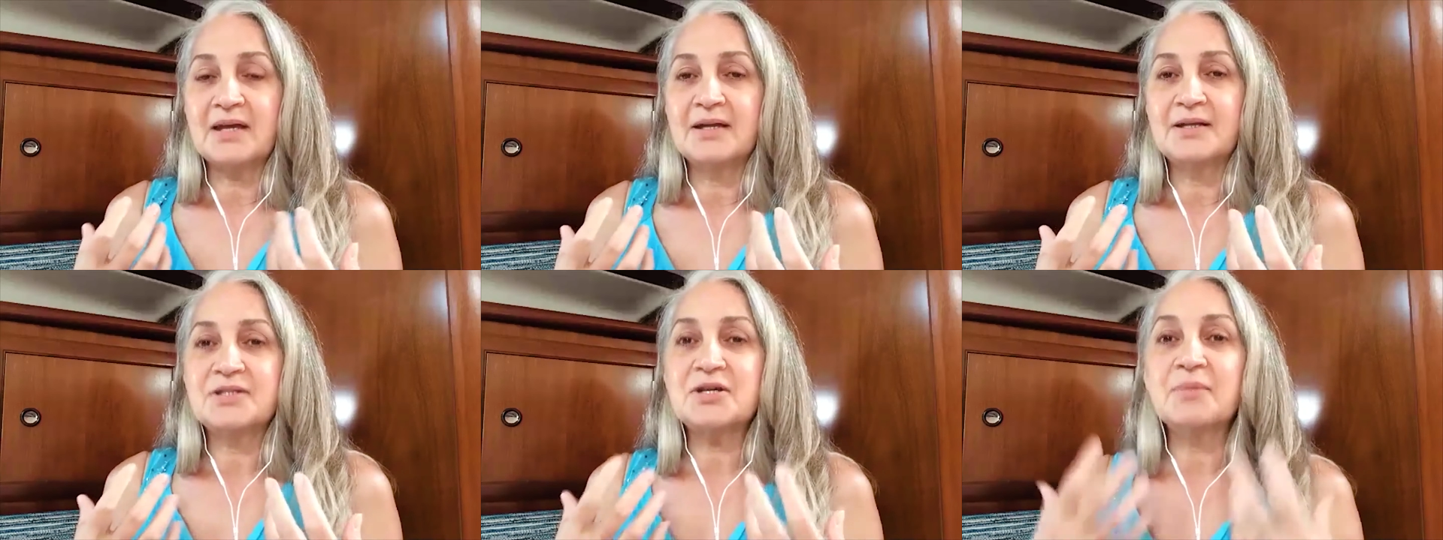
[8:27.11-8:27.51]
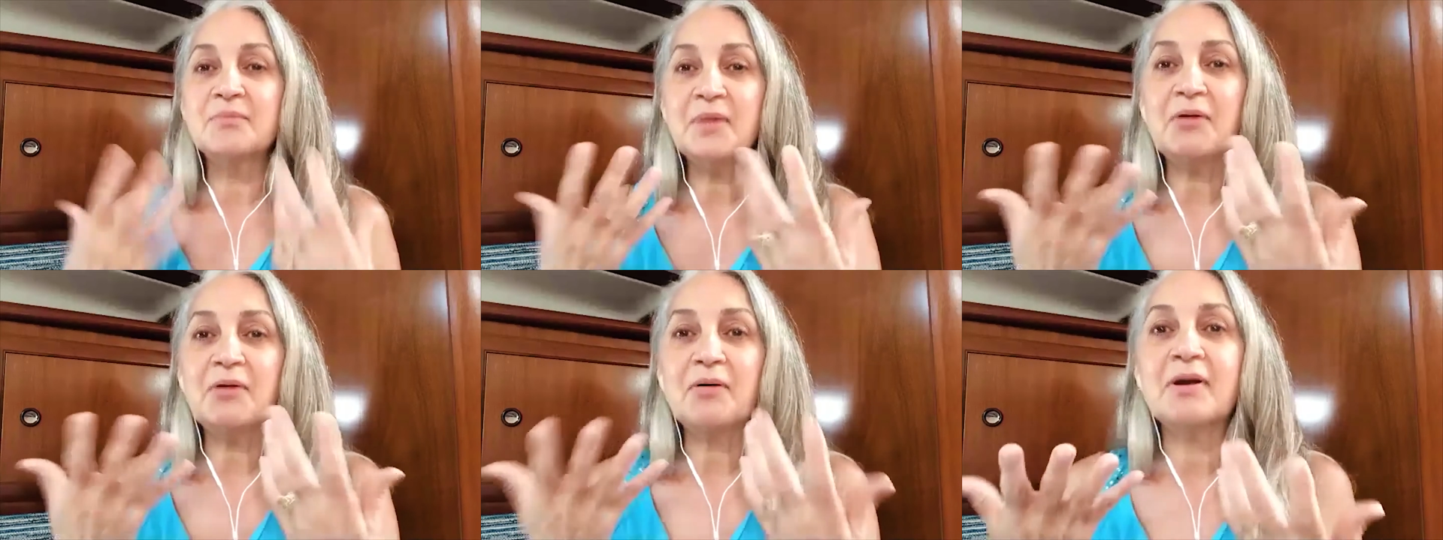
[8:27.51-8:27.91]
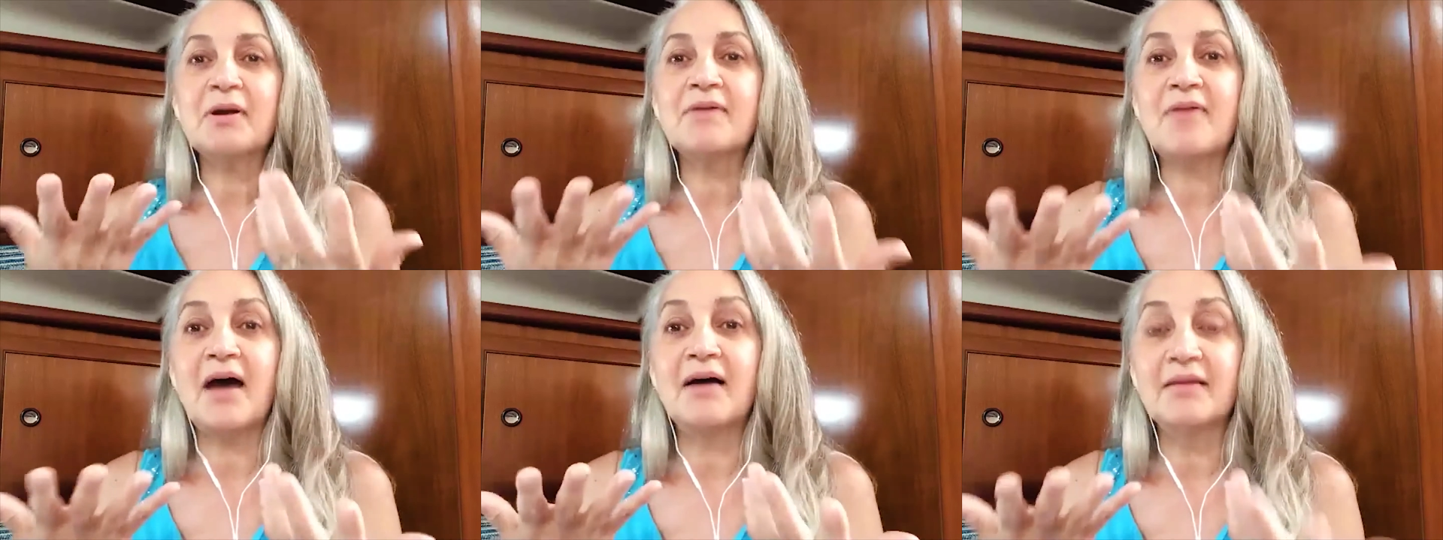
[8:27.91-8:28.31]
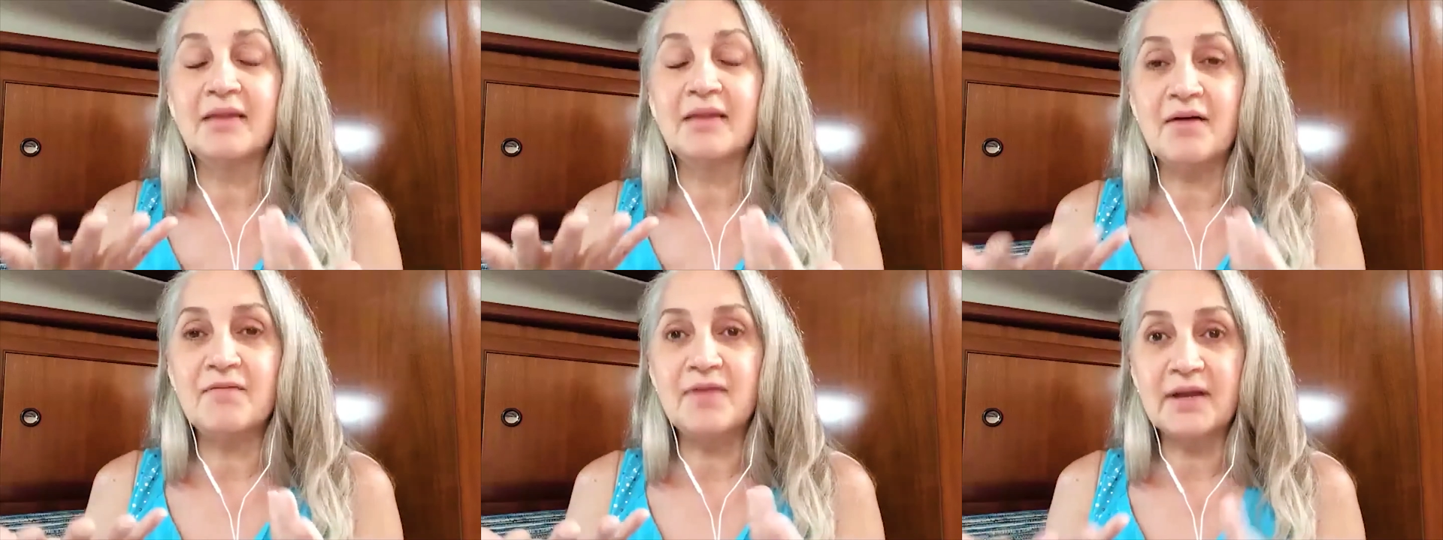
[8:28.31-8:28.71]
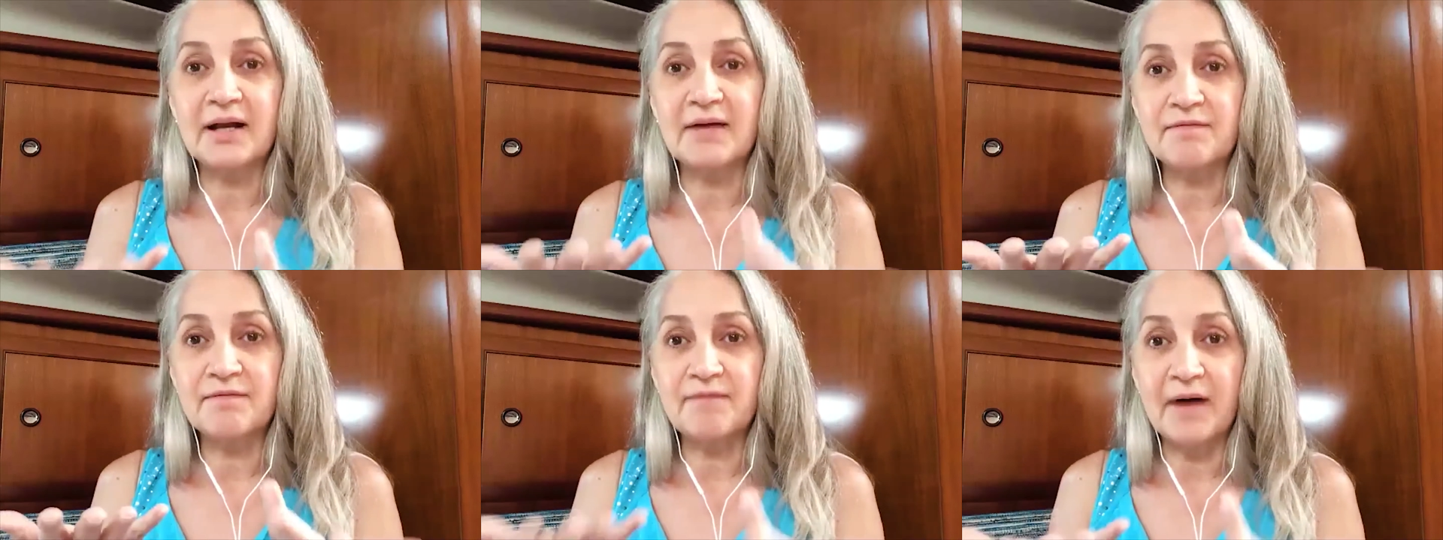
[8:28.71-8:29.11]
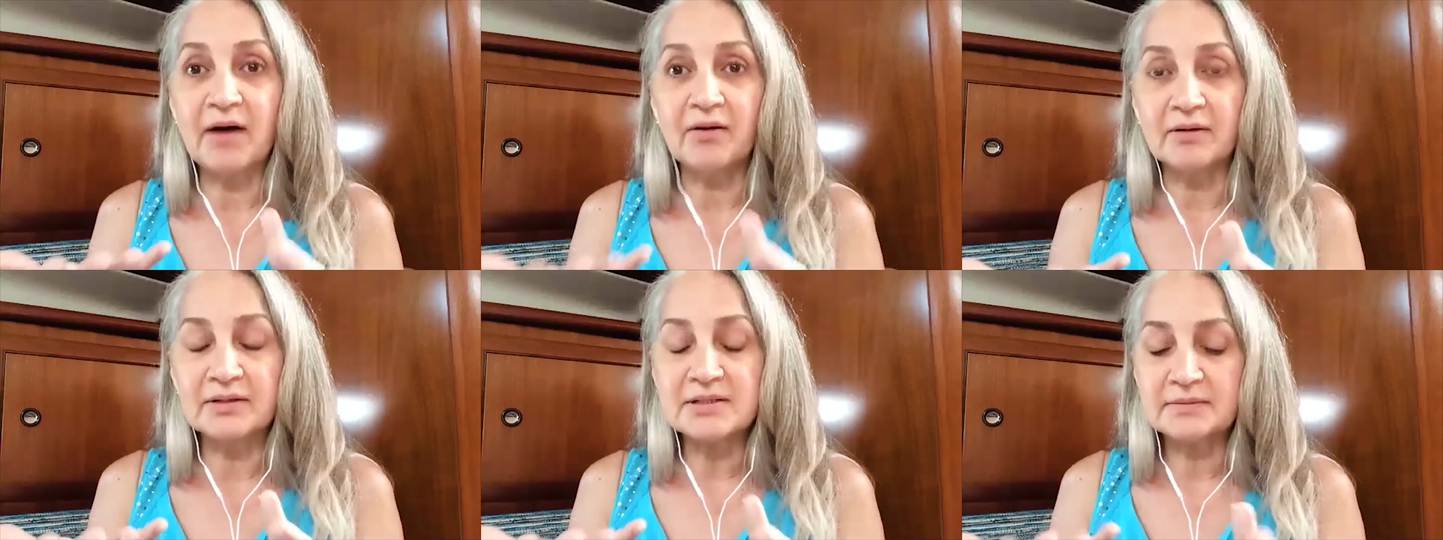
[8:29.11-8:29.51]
to mirroring that love that I felt.